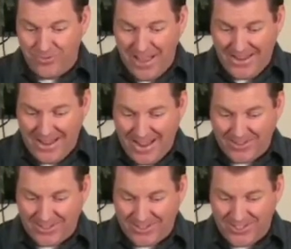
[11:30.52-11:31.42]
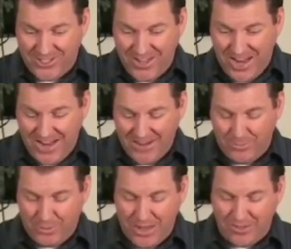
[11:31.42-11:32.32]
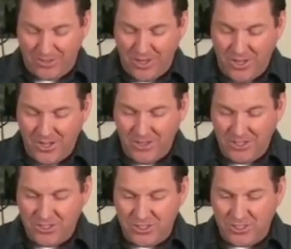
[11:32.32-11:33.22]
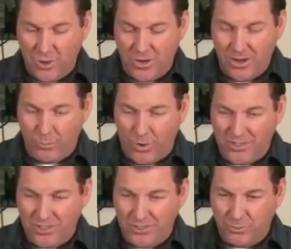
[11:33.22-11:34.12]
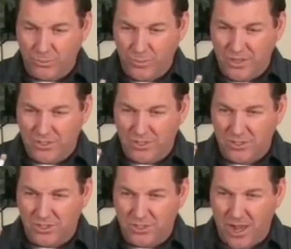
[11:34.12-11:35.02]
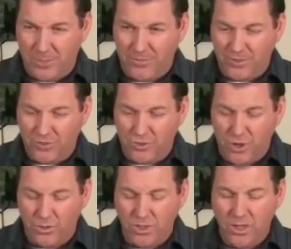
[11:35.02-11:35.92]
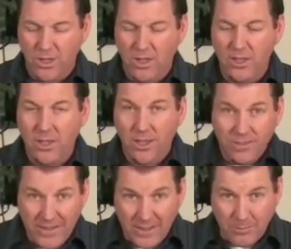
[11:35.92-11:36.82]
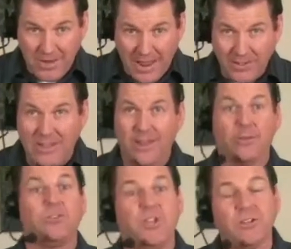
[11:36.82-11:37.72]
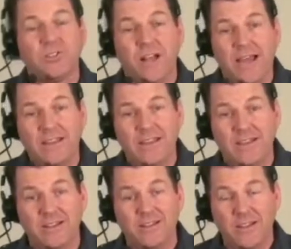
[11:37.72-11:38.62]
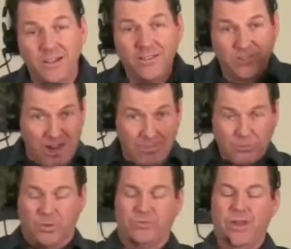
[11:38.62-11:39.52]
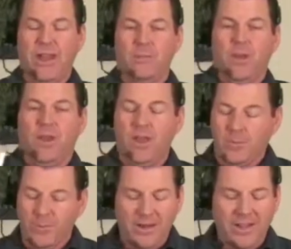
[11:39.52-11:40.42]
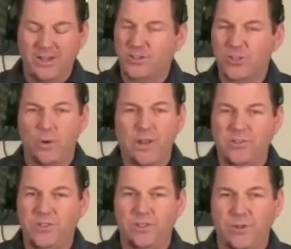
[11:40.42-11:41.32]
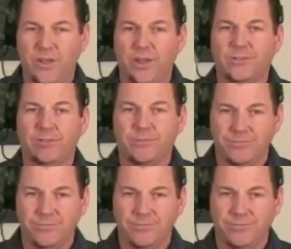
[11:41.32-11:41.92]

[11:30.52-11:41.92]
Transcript: That has to stay in place. This stick's going up. Once this one reaches the top of the stroke, they come down together just like in the snap stroke flam. But it is so easy to do this.